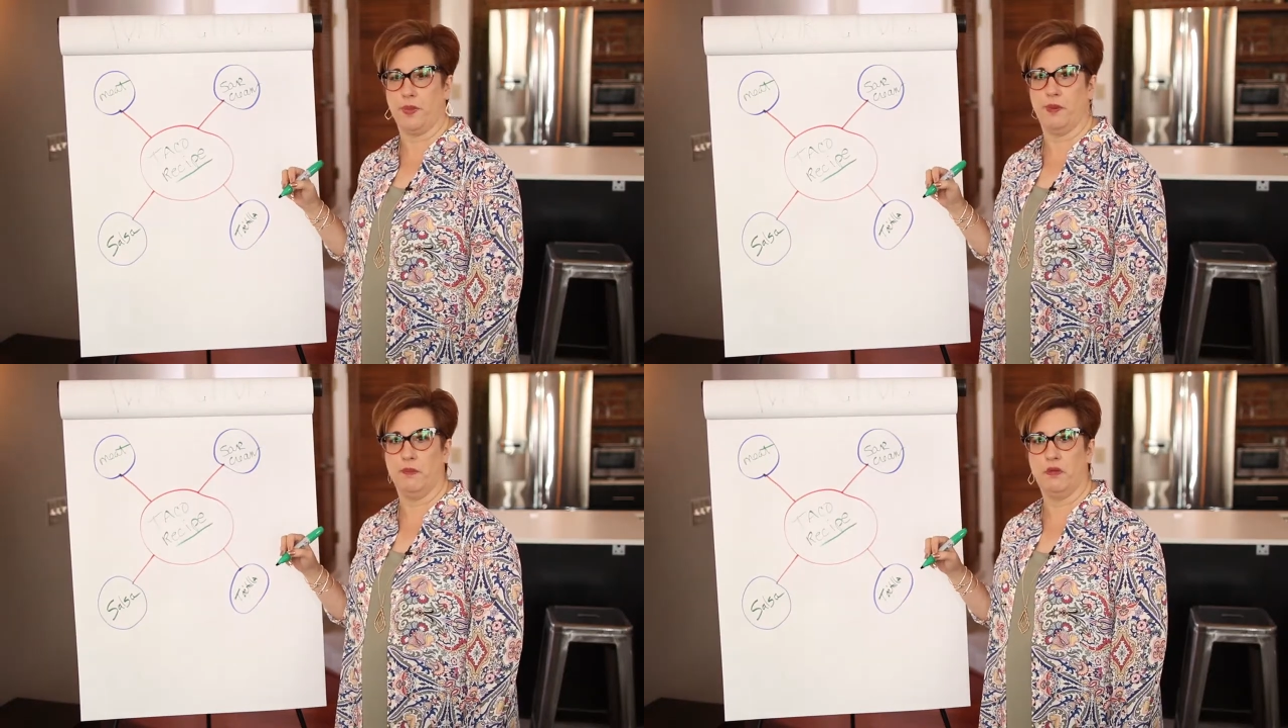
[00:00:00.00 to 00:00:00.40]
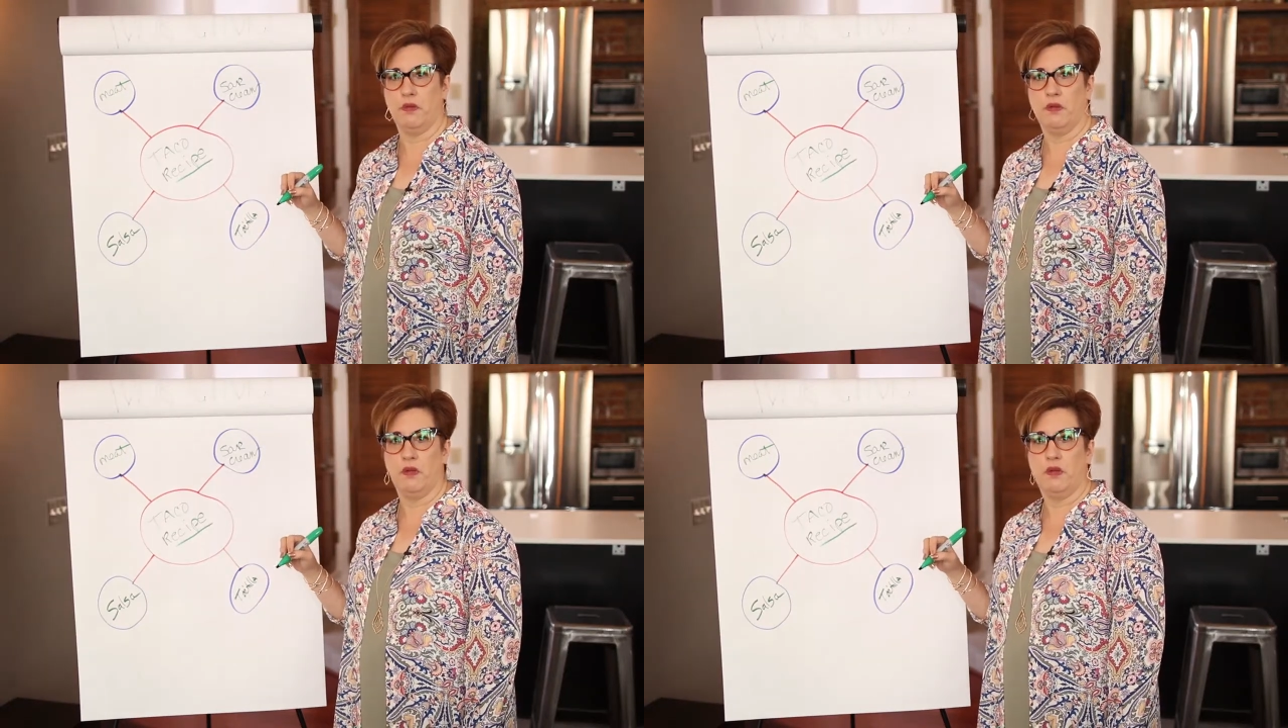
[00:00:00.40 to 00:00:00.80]
them.
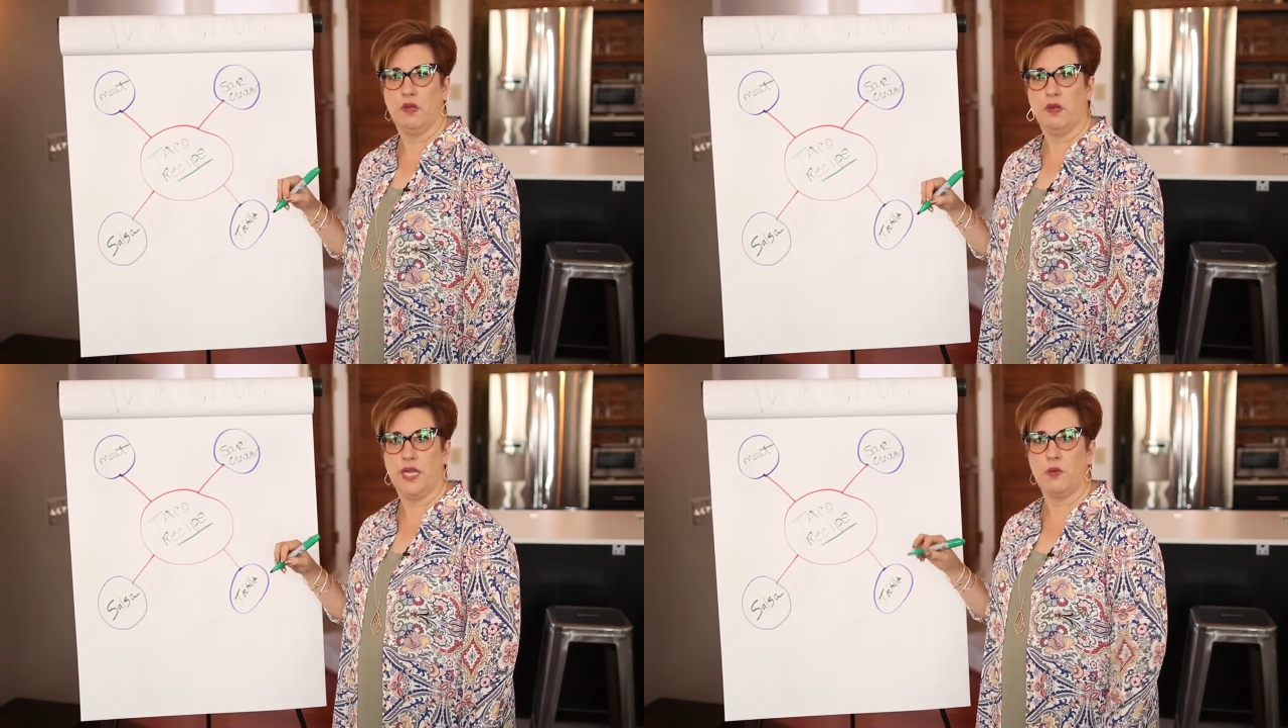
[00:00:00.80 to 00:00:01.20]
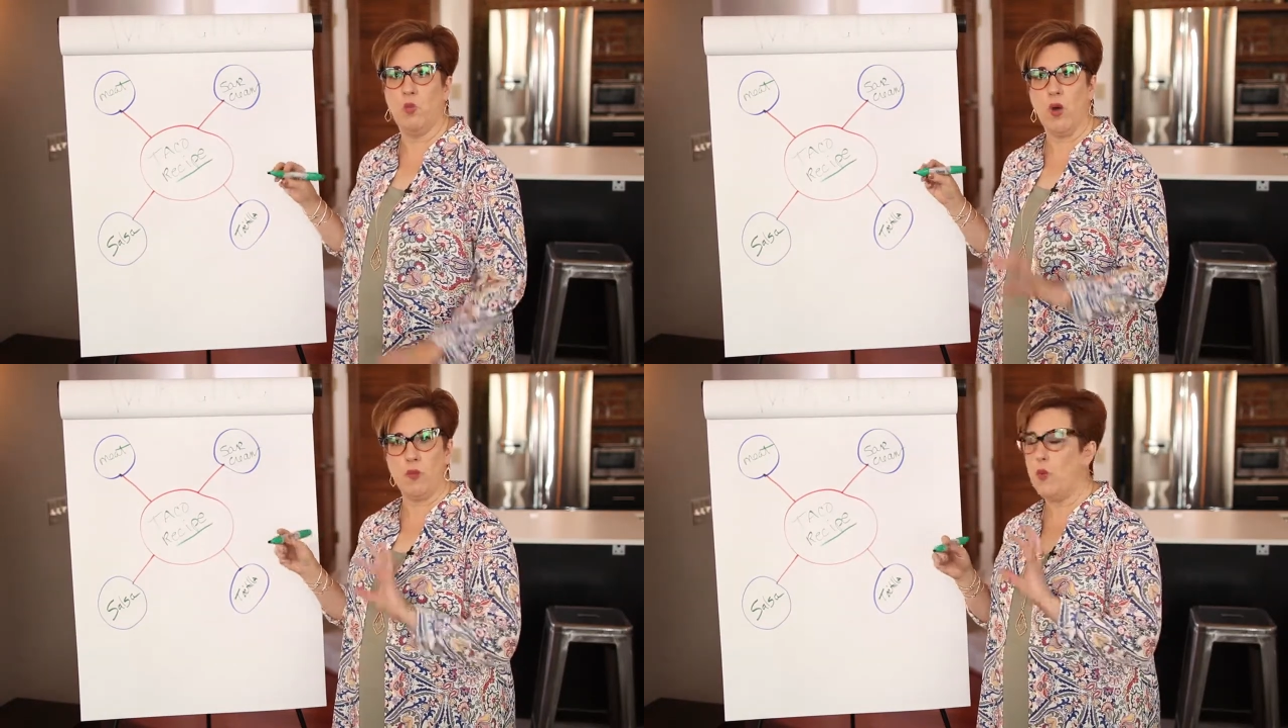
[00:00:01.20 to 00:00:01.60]
Like,
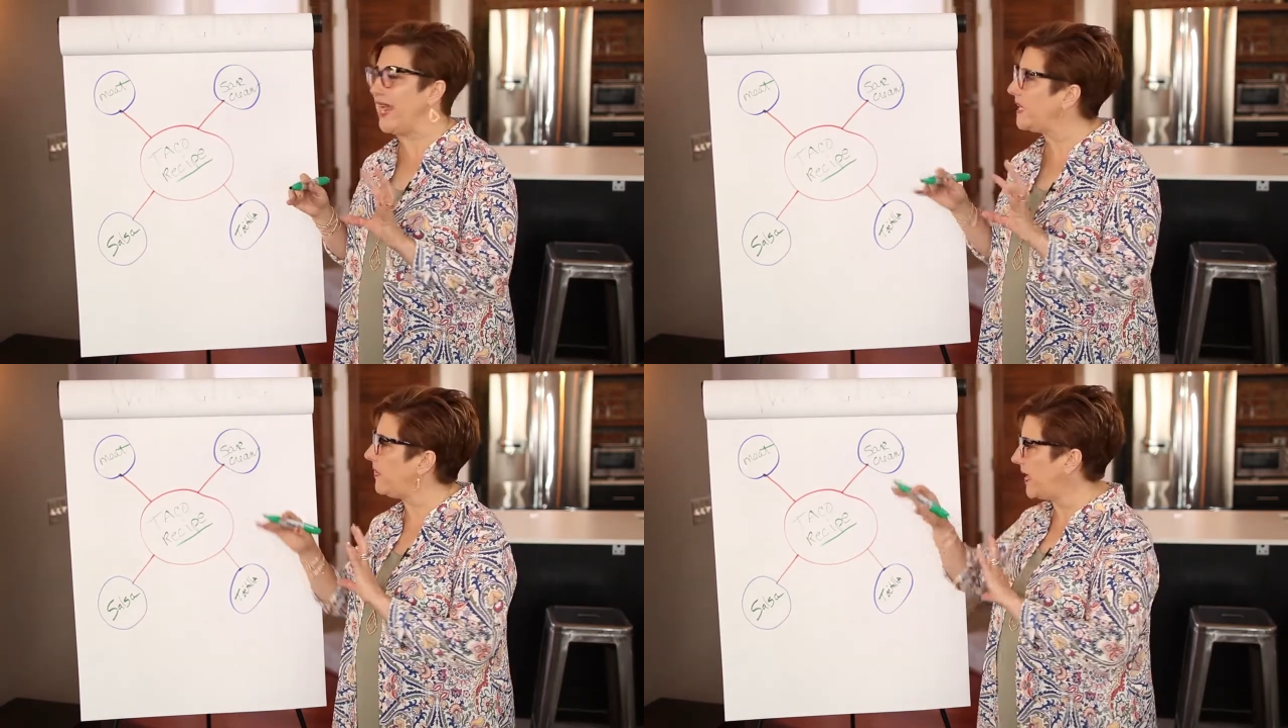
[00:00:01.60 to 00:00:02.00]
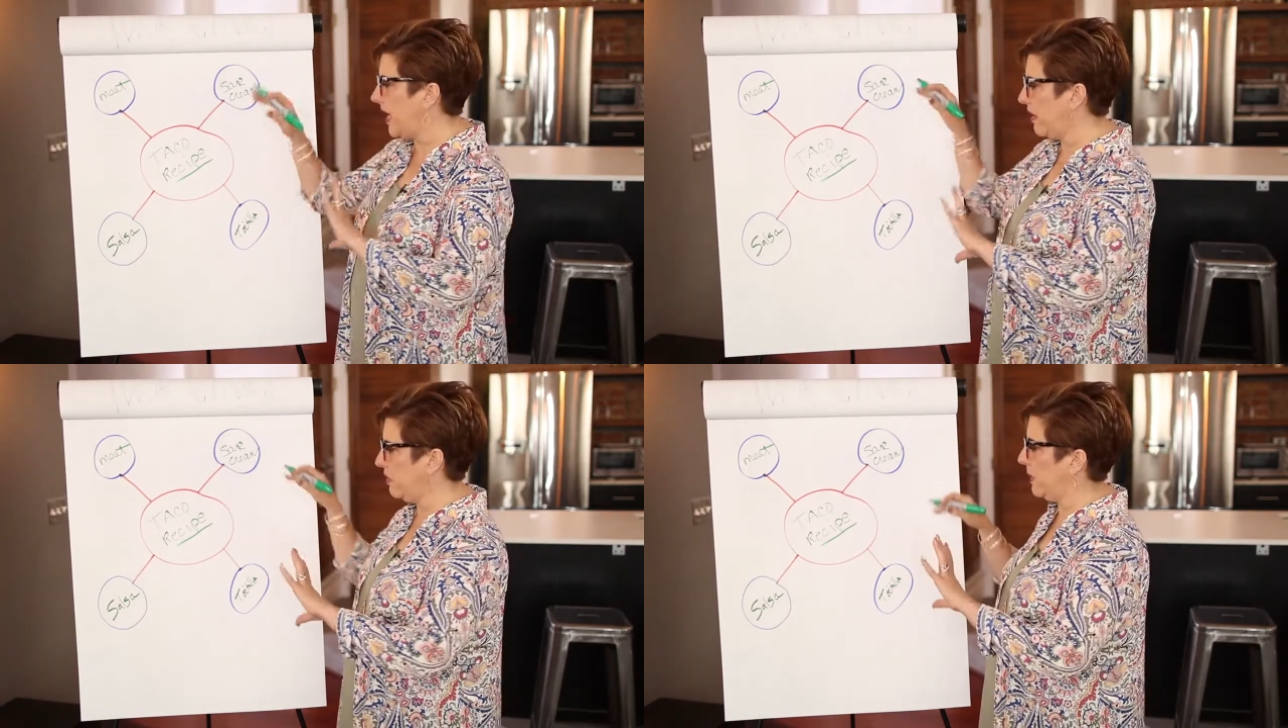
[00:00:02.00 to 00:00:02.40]
what way do they
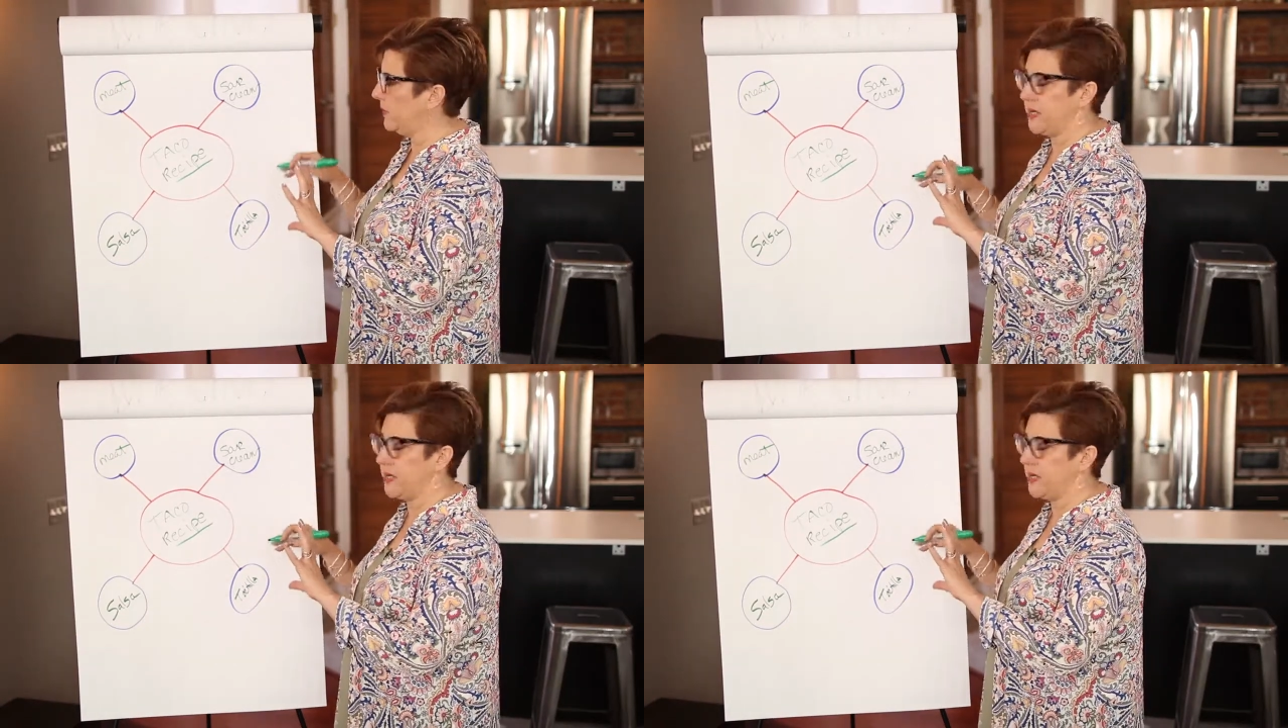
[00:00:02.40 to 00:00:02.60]
care about